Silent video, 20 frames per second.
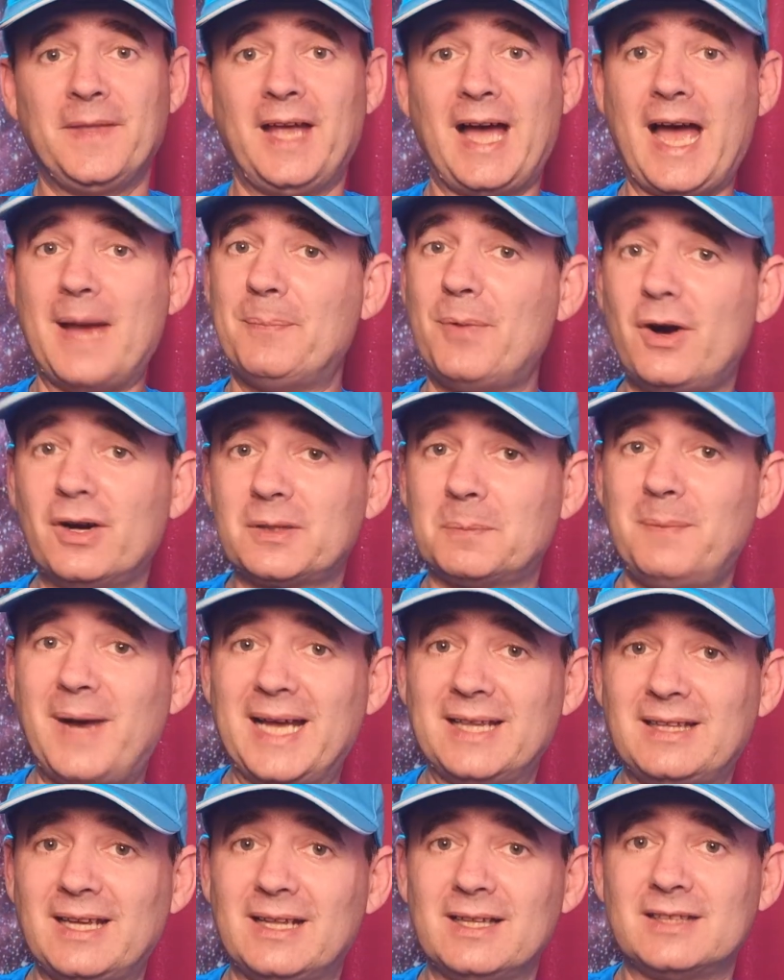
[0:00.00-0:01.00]
I bought
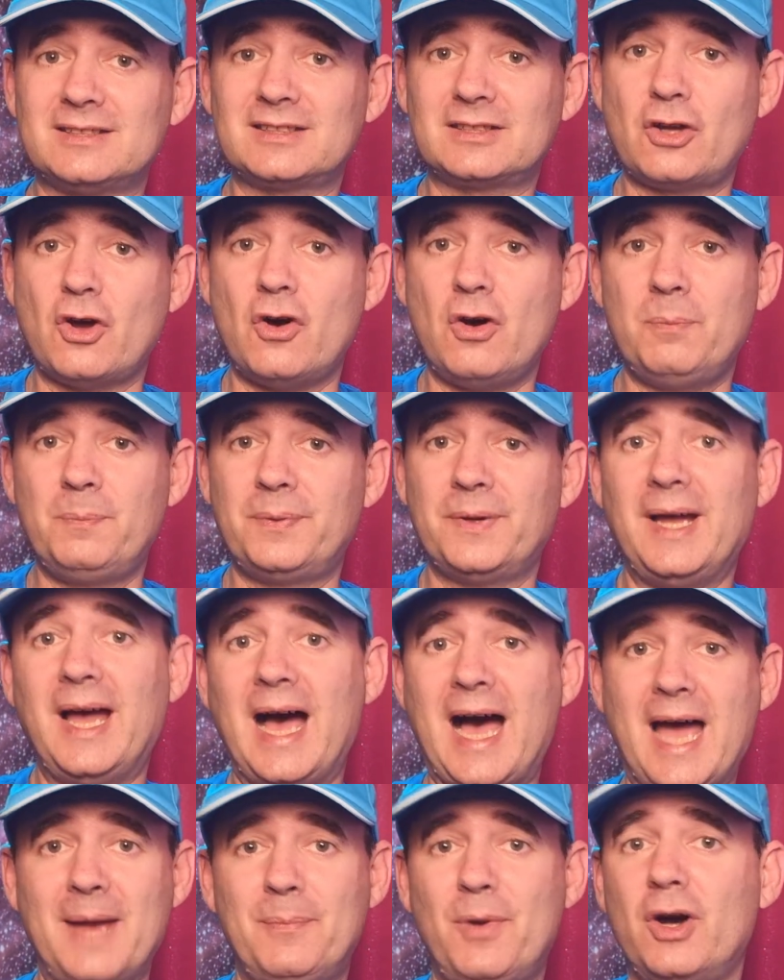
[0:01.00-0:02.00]
my telescope,
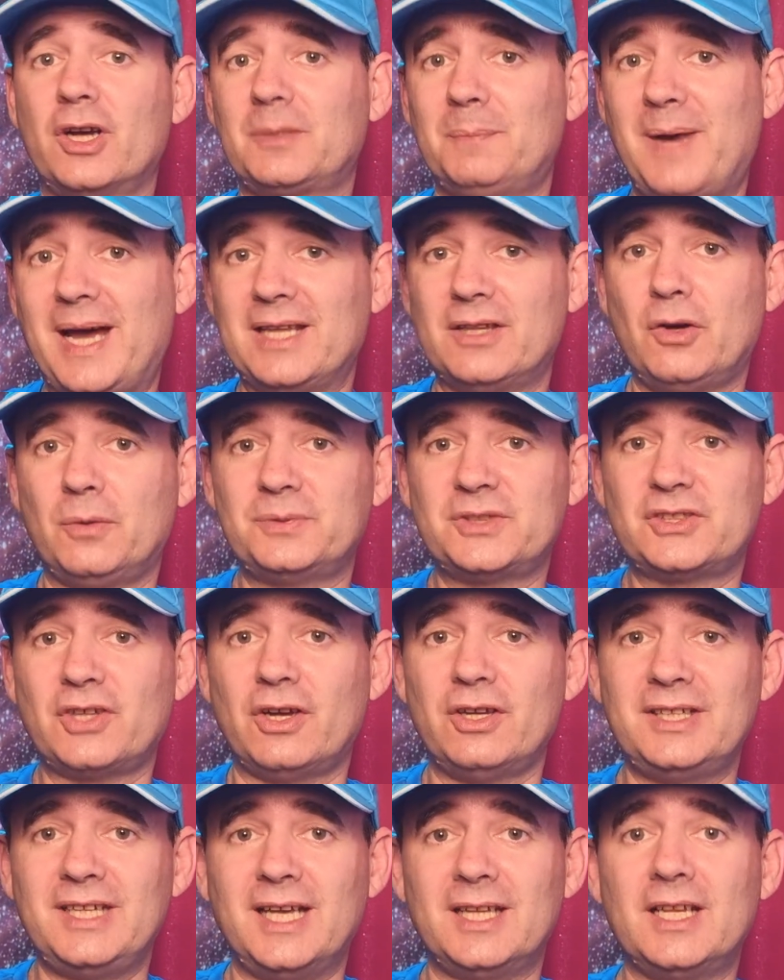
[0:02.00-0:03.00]
I bought my
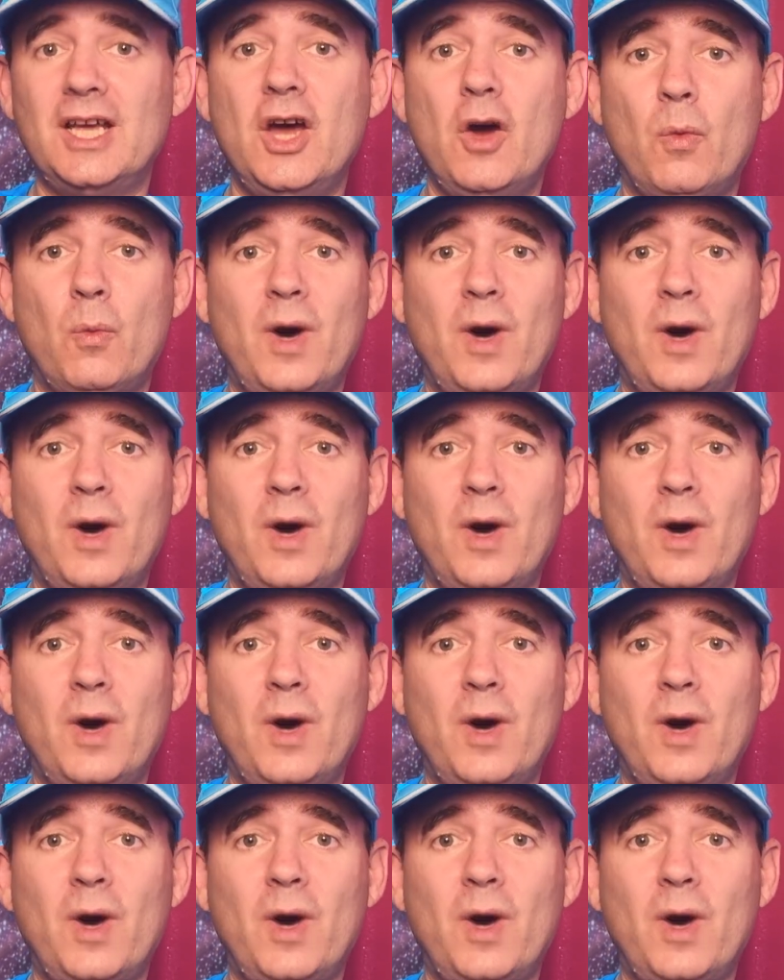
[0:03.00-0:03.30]
Dobsonian,